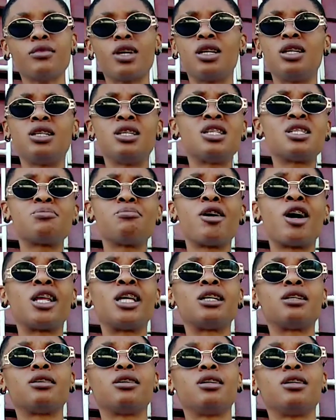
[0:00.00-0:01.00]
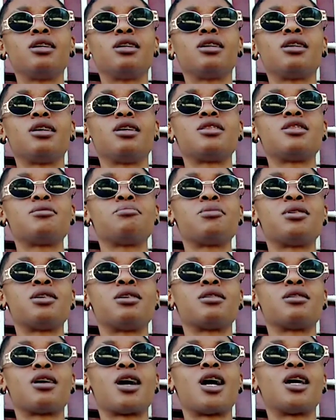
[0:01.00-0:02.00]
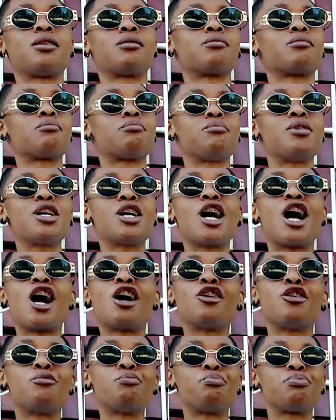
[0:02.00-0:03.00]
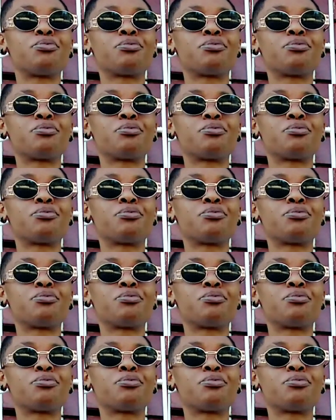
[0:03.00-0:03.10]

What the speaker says: in this body. You see me? And big girl